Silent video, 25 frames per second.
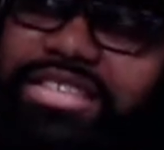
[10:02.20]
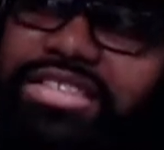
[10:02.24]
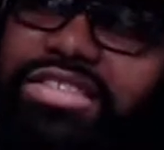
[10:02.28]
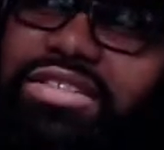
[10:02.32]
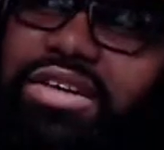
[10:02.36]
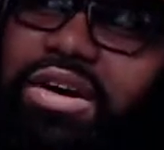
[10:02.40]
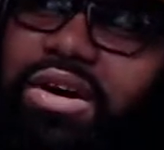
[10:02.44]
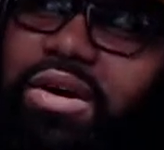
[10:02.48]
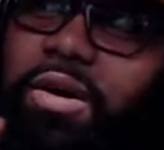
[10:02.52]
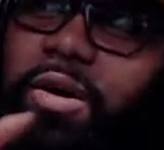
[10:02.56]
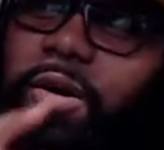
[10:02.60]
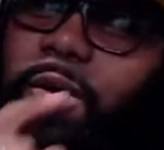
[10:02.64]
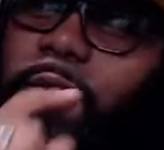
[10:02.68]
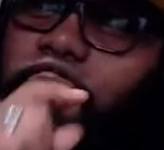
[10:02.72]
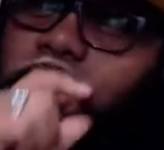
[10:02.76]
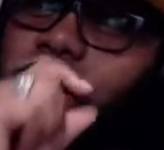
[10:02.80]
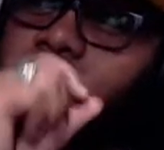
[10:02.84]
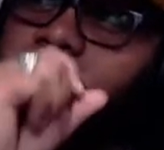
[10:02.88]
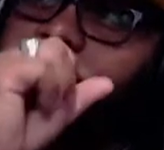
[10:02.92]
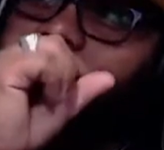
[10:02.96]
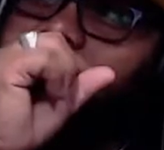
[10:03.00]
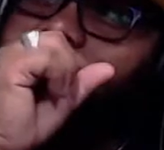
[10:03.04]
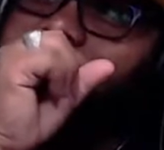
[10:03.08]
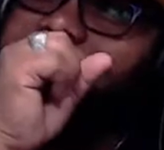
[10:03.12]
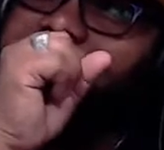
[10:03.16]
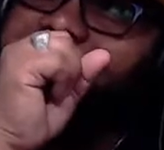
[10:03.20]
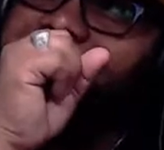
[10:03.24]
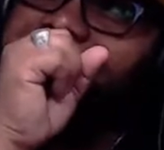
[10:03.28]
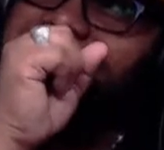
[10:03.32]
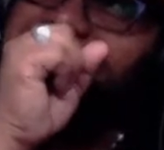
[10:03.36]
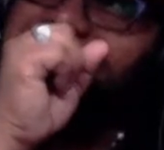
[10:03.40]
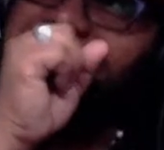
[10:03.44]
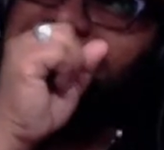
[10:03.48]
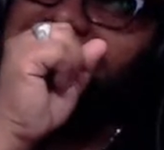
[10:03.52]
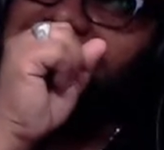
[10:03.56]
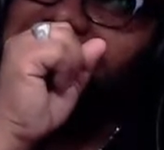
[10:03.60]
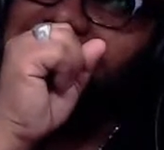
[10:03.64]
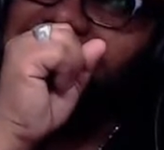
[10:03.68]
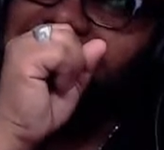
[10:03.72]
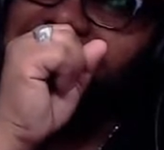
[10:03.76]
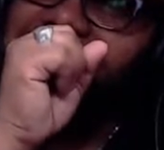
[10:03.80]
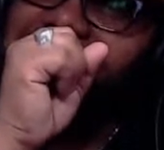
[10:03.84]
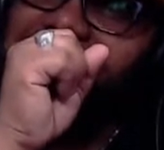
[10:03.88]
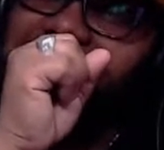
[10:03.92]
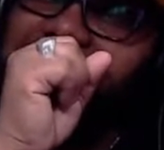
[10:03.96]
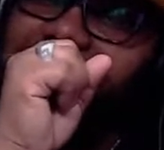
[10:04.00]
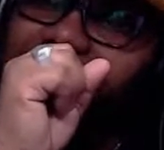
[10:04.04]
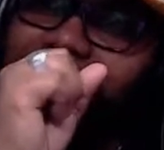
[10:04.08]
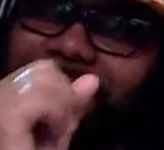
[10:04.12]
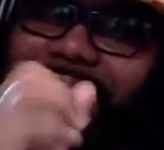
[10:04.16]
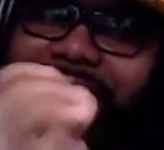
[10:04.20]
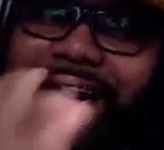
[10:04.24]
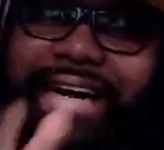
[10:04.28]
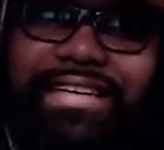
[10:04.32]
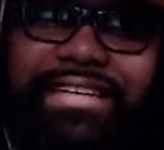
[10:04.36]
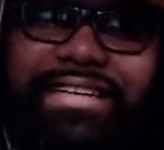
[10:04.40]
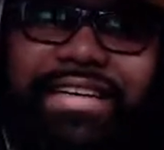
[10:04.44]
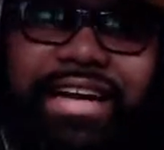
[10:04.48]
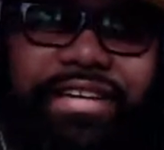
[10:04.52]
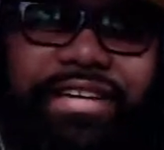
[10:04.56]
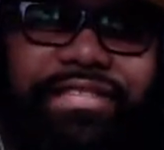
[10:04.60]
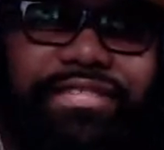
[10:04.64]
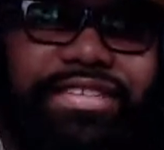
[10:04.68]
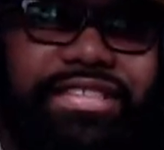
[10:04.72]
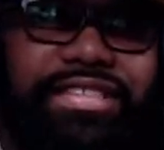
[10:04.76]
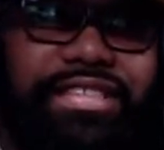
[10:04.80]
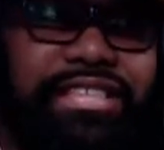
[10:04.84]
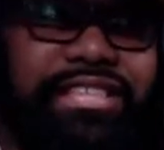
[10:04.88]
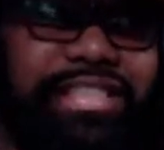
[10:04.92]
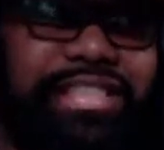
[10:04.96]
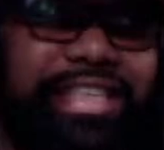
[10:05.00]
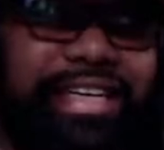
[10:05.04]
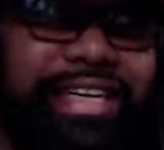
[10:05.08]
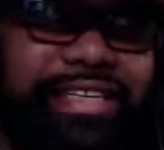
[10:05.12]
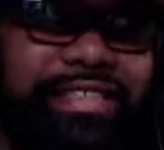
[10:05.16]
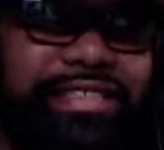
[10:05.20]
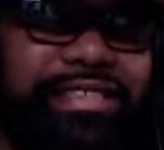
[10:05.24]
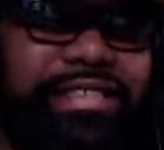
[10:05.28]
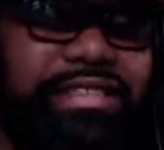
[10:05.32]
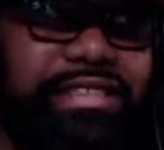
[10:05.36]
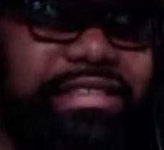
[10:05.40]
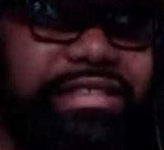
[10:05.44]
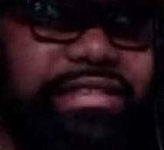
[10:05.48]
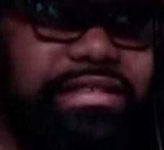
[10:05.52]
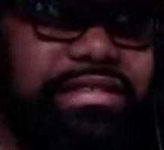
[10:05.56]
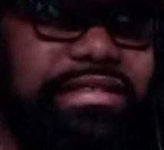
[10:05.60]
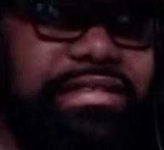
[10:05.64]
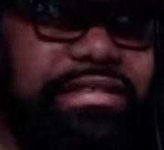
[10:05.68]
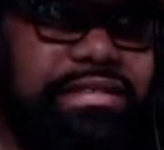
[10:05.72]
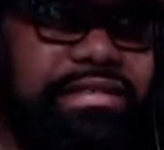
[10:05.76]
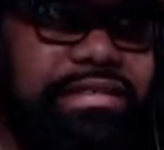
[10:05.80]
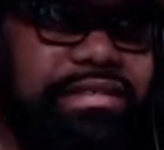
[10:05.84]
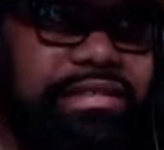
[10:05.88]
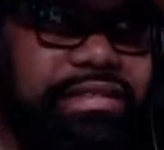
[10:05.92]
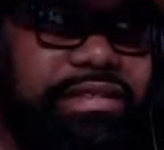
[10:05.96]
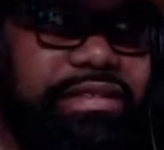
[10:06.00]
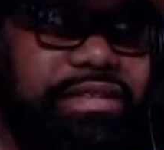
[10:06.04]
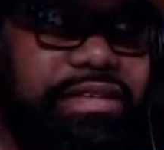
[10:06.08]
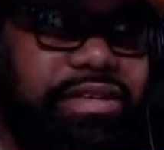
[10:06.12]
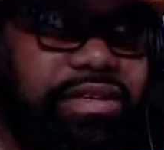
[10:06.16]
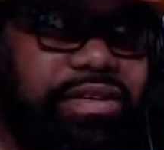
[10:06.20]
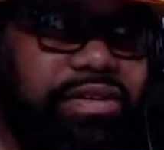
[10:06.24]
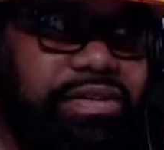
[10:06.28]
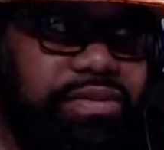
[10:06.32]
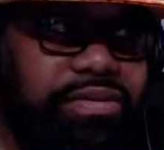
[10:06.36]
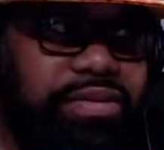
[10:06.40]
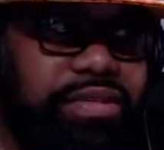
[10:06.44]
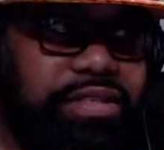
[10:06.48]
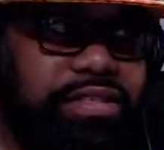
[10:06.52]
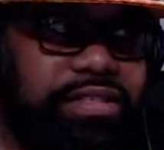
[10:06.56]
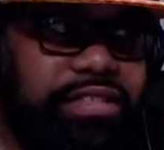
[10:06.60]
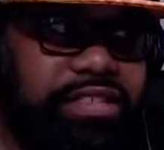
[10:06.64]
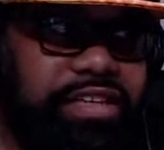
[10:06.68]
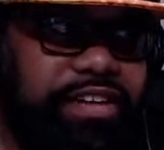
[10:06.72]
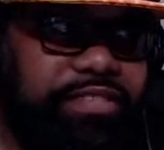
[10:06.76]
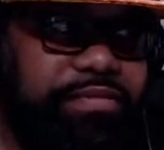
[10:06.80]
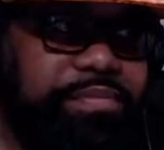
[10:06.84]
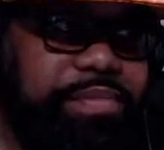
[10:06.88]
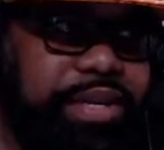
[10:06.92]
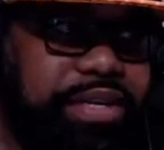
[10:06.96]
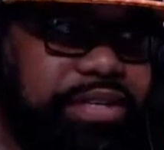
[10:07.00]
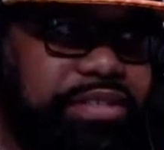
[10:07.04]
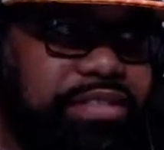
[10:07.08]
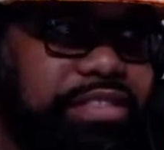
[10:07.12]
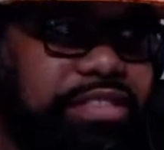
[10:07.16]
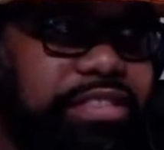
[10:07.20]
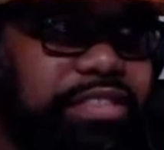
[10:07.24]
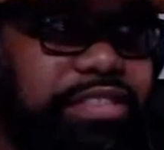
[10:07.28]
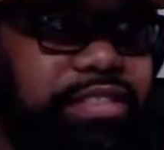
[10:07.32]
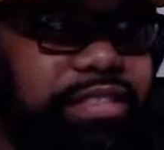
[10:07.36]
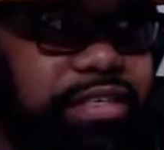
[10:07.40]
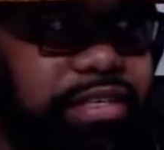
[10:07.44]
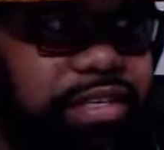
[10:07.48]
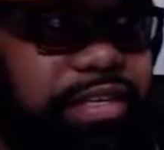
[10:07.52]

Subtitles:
So Biden obviously is against it. With the death penalty.